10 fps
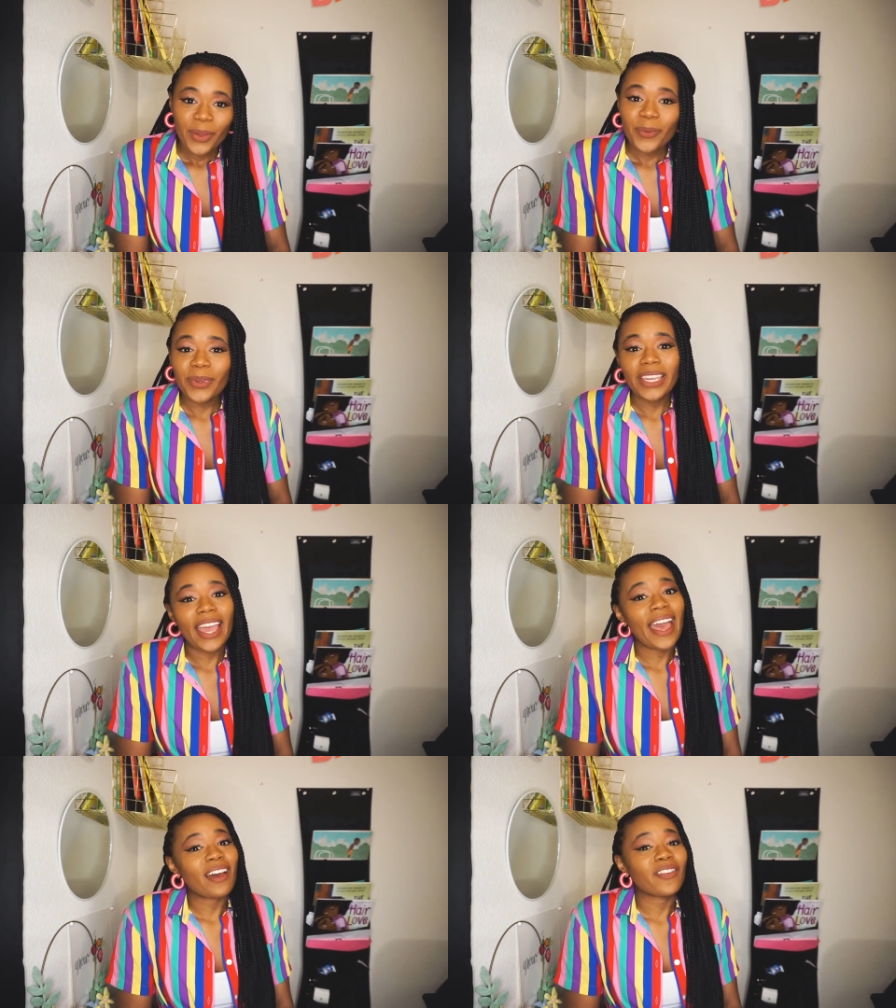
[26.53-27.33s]
We
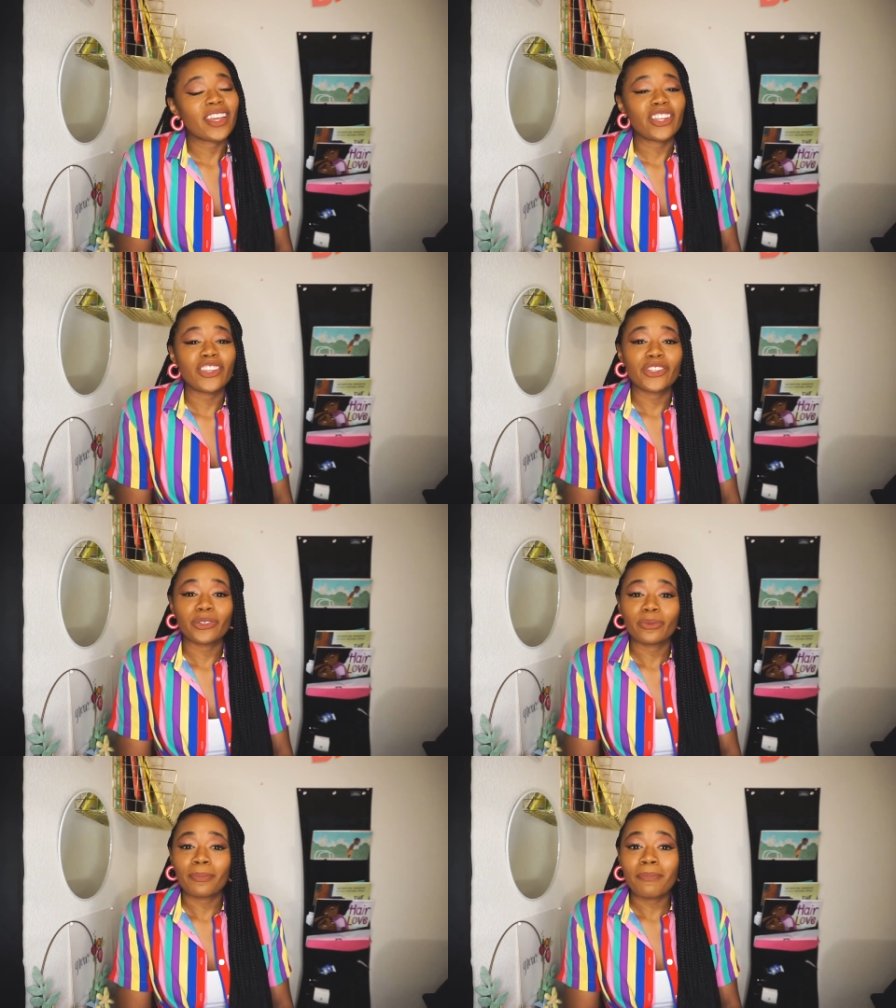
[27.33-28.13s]
have a
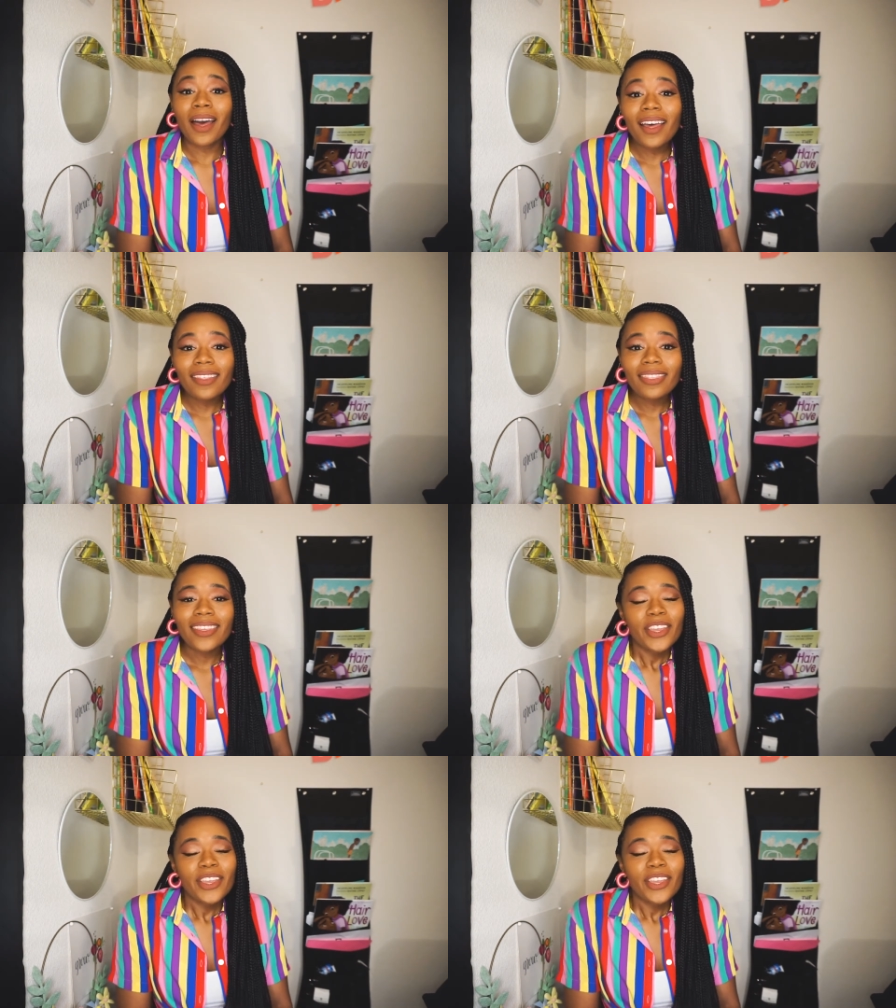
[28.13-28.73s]
new month,